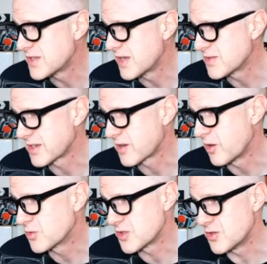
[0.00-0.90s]
sounds like a
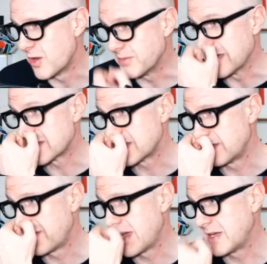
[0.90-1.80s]
culture snob. Yes,
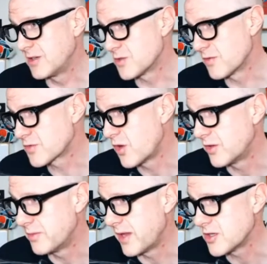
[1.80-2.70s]
and for that he deserves
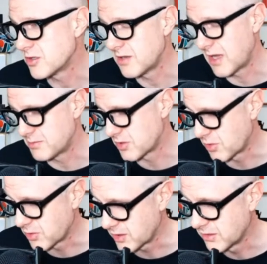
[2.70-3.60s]
condemnation.
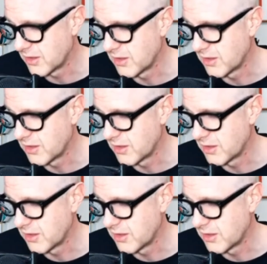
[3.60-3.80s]
Absolutely.